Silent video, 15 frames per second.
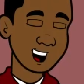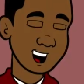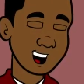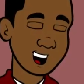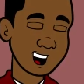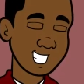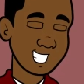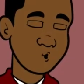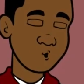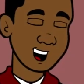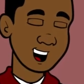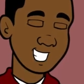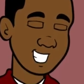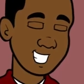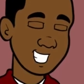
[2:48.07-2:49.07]
He finished
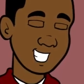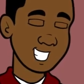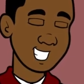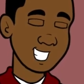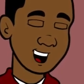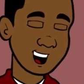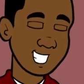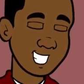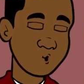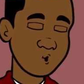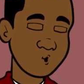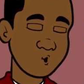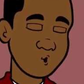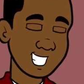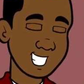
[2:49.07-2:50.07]
the talk by
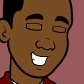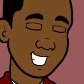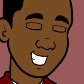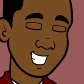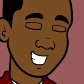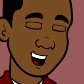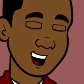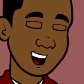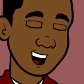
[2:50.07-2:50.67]
praying for the